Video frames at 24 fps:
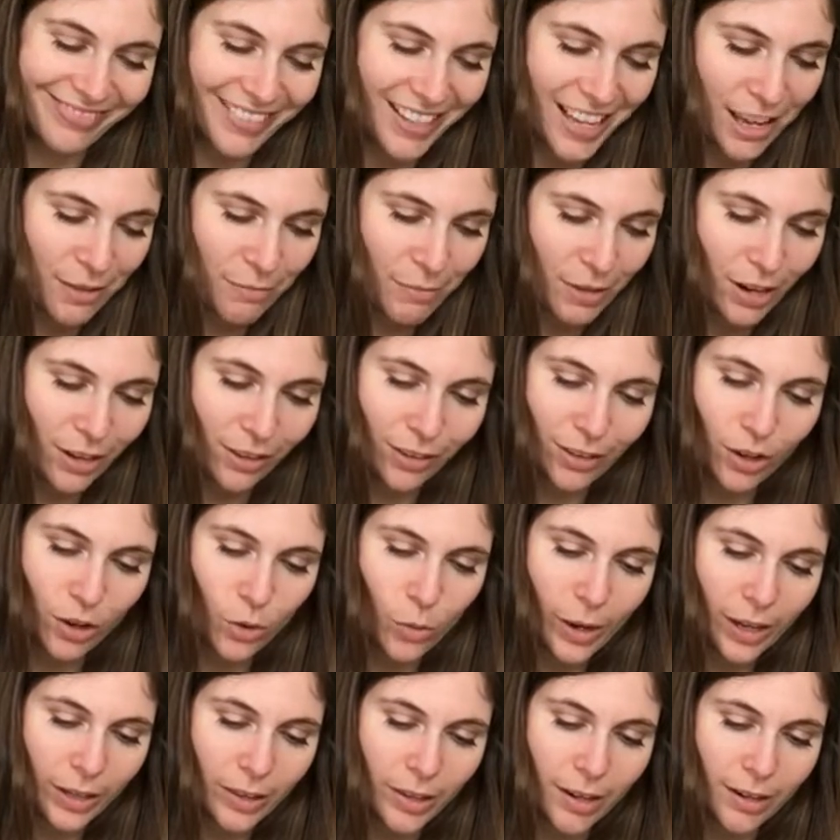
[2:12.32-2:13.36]
Came out a little
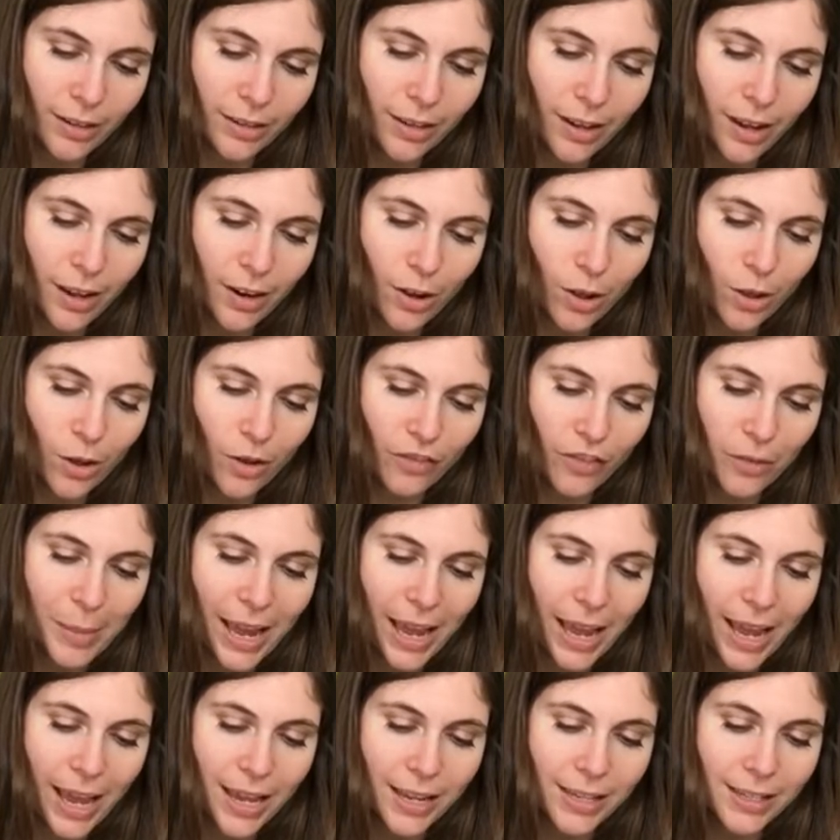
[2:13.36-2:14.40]
quick there and got all over my
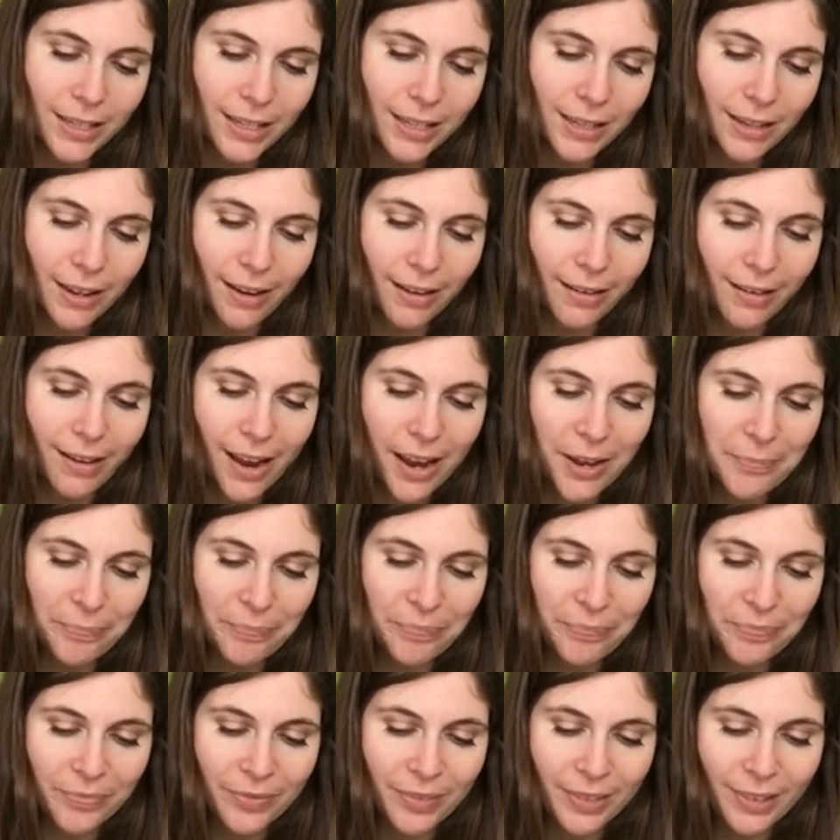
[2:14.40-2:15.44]
hands. All right,
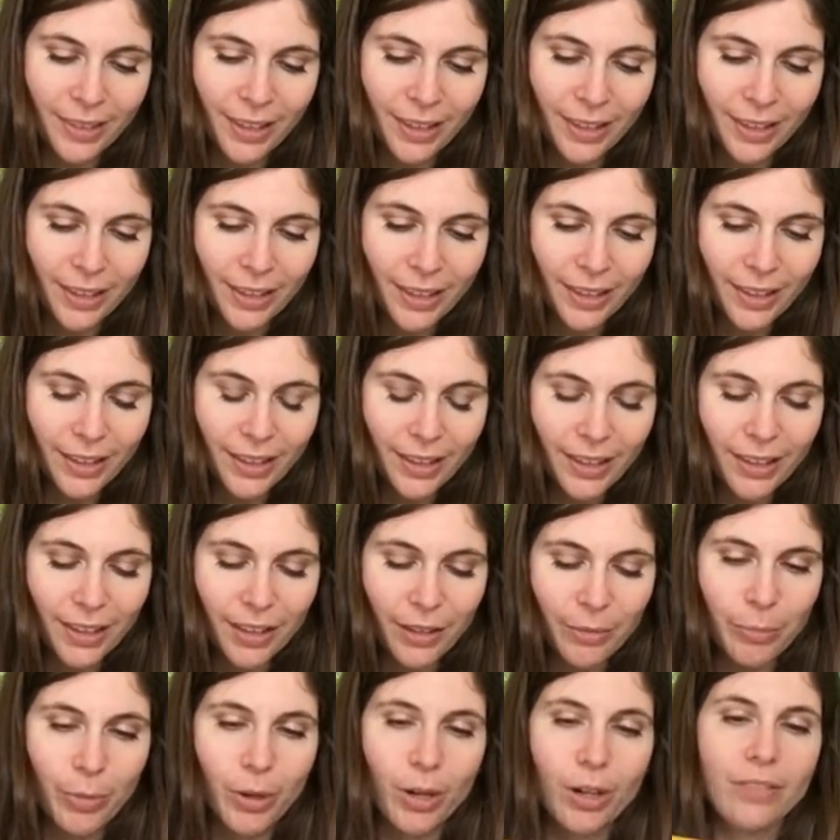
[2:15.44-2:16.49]

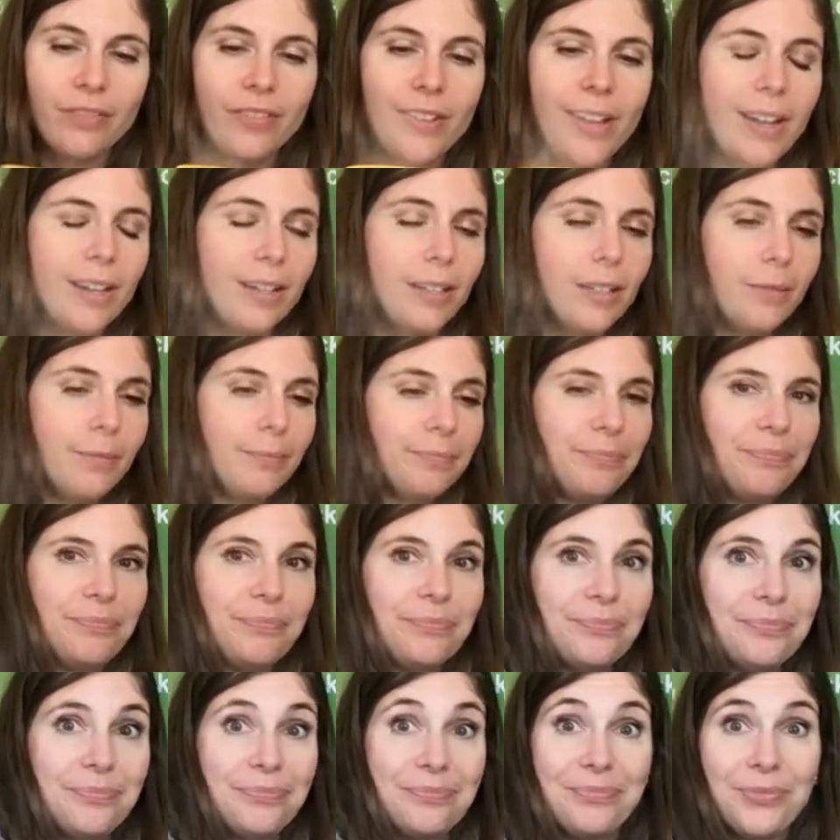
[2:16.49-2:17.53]
perfect.
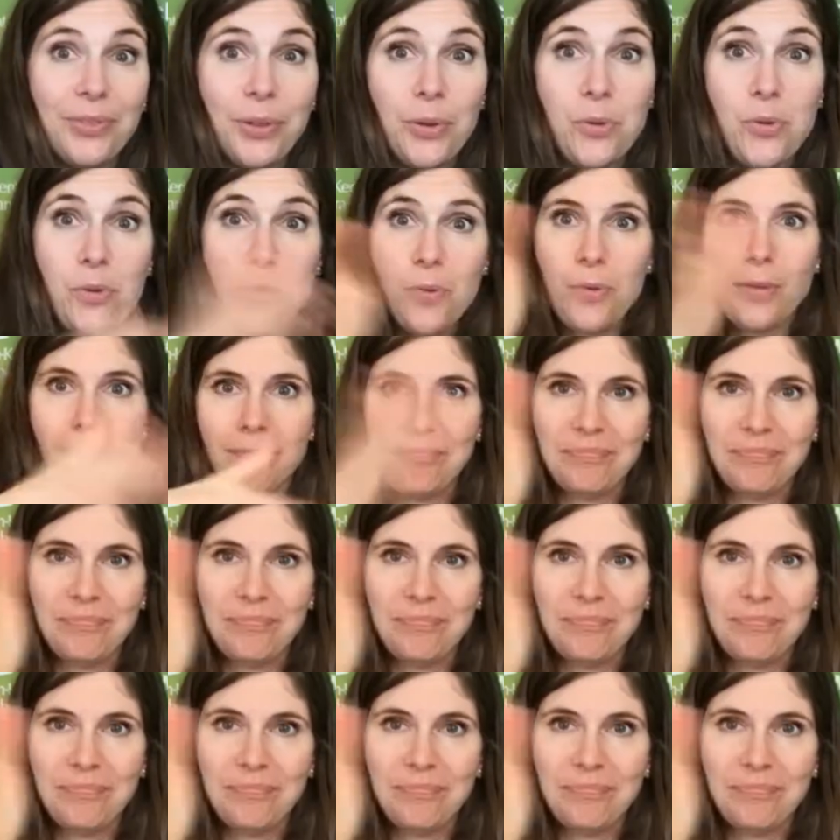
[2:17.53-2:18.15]
Ooh.